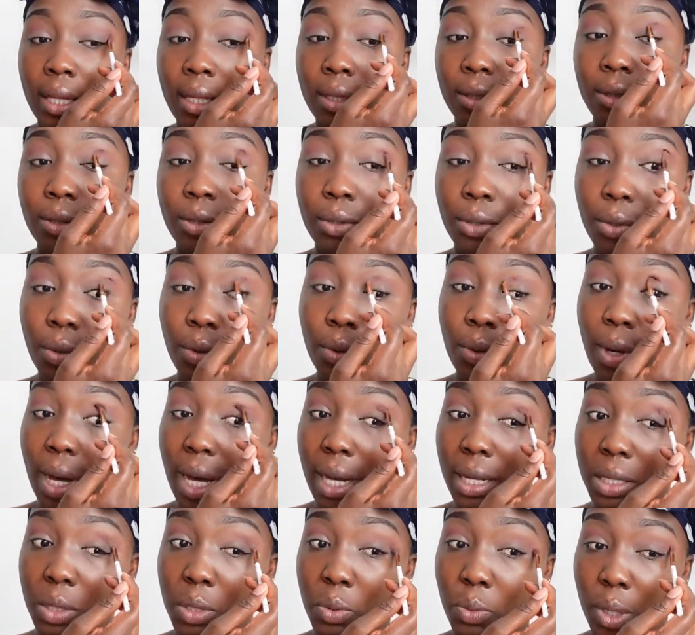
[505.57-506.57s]
So
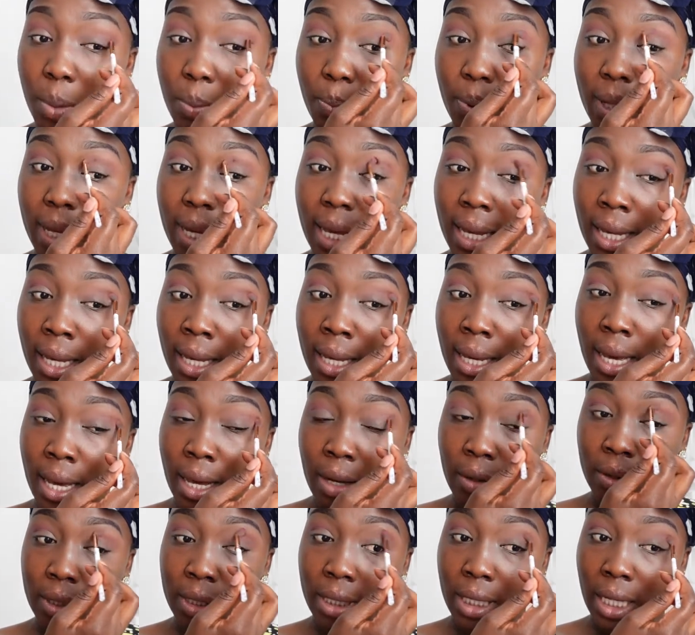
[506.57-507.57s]
as we were planning
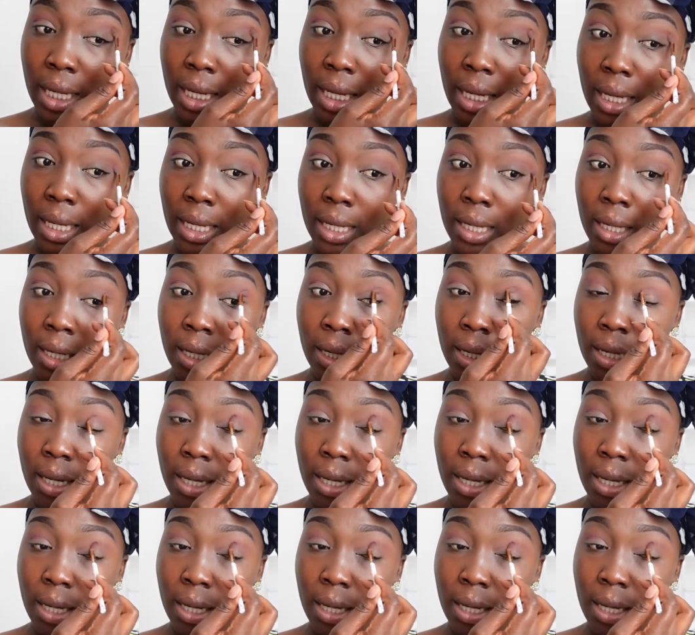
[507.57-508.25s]
our day,